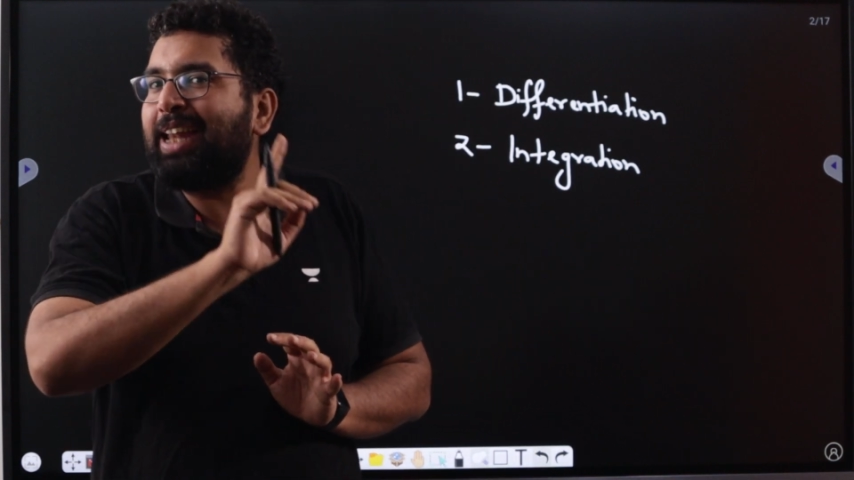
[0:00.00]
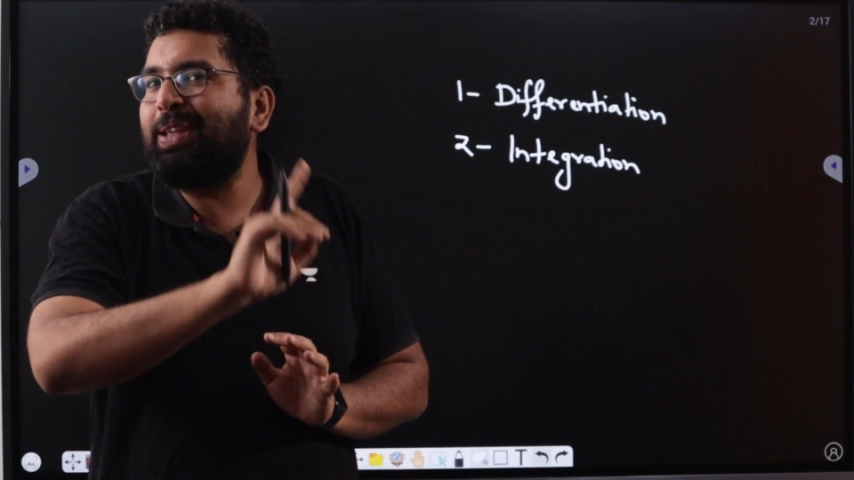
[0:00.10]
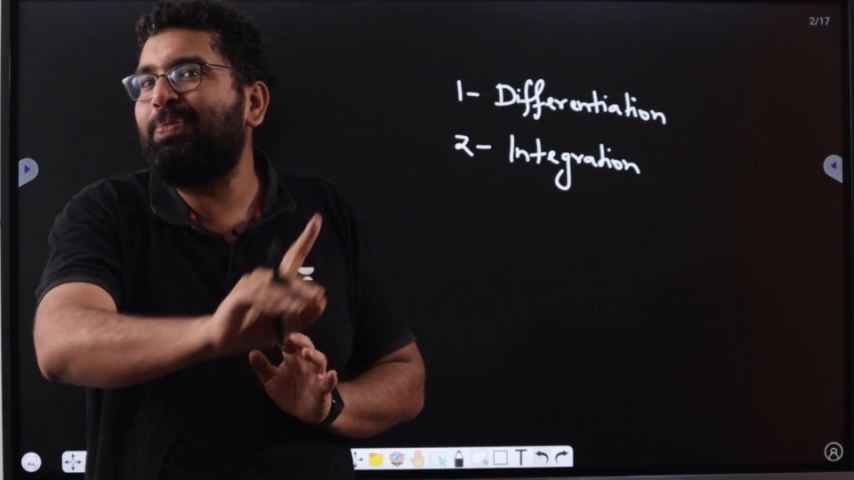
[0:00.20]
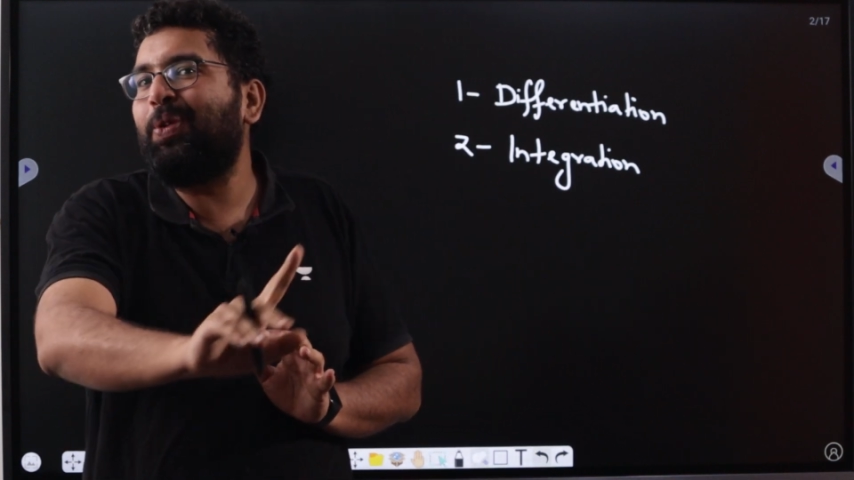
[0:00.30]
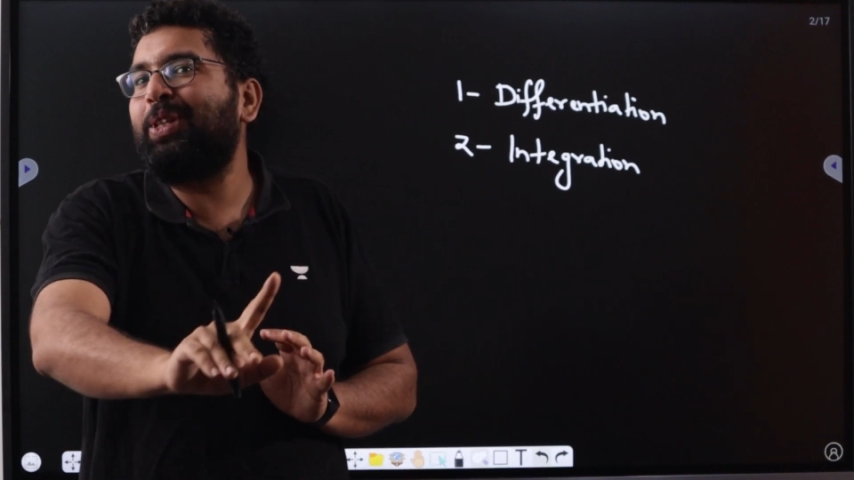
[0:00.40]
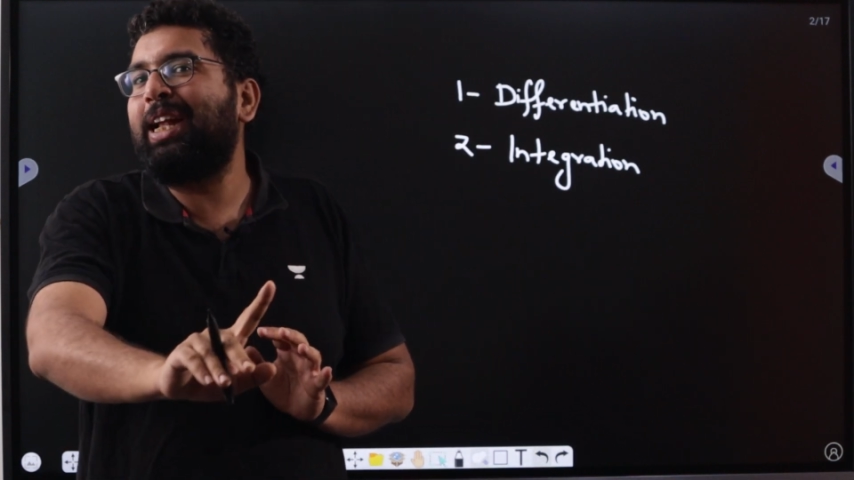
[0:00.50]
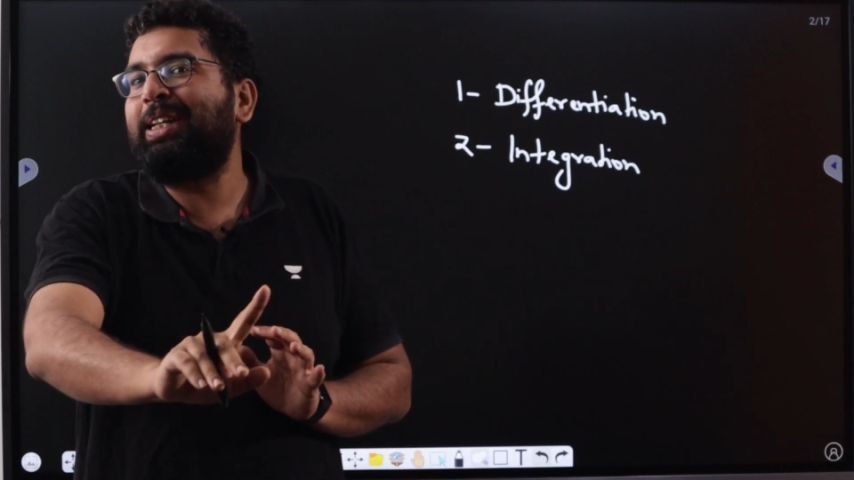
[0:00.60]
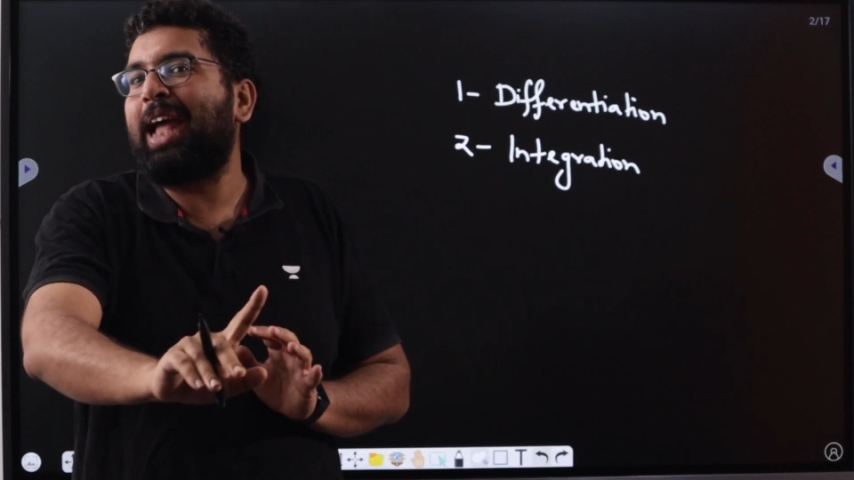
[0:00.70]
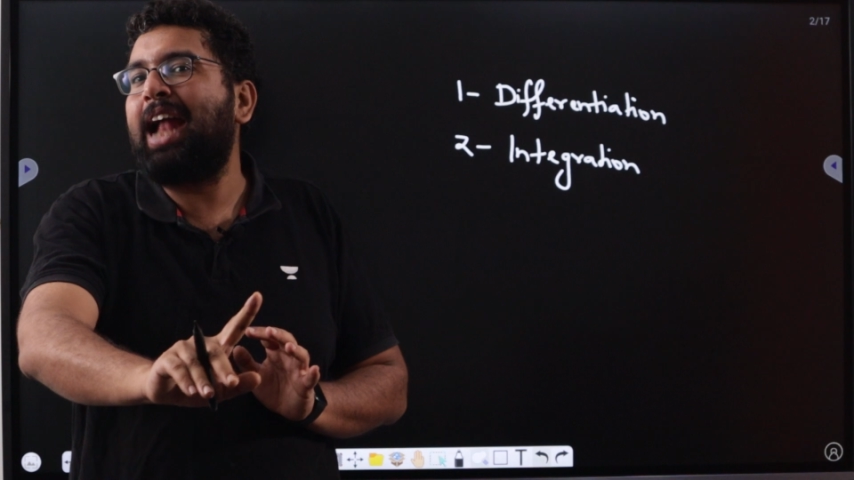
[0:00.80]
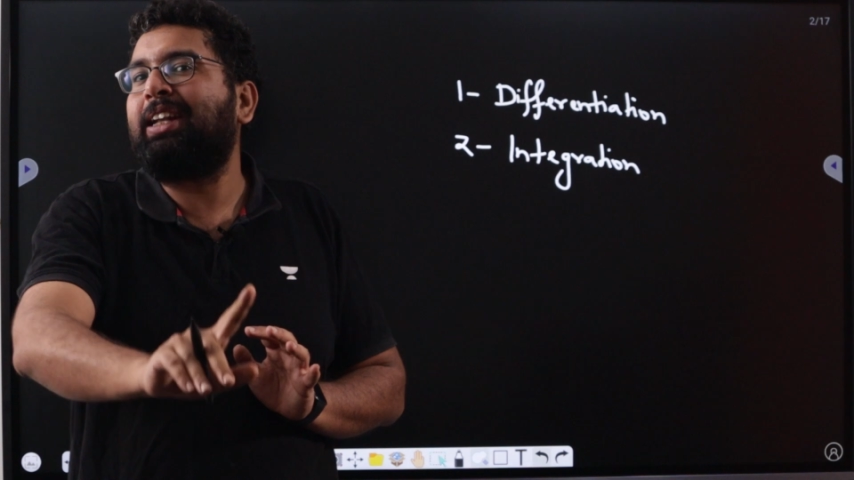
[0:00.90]
any more
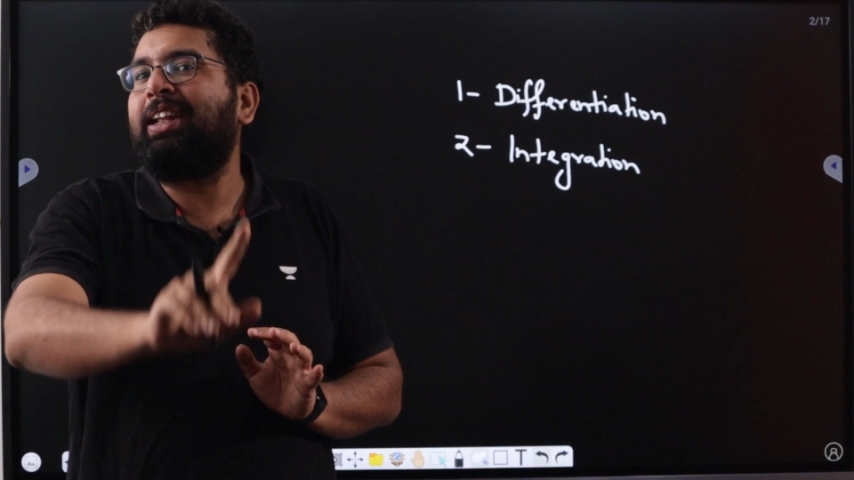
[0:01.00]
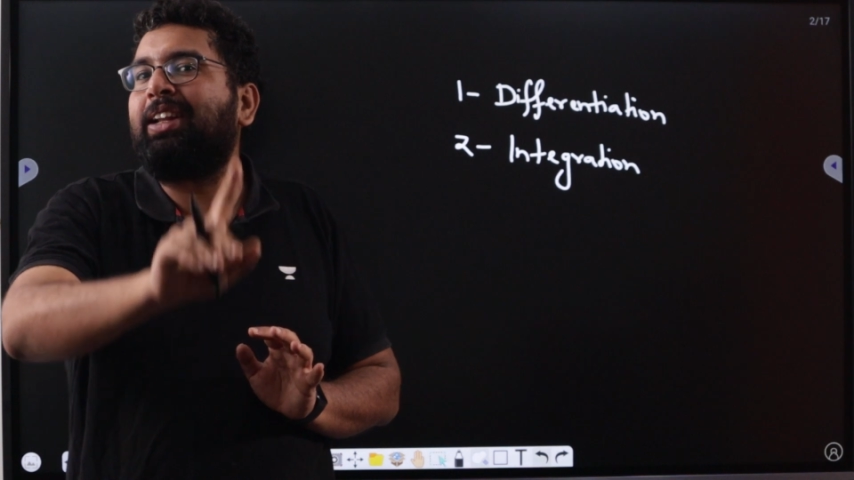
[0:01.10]
than that.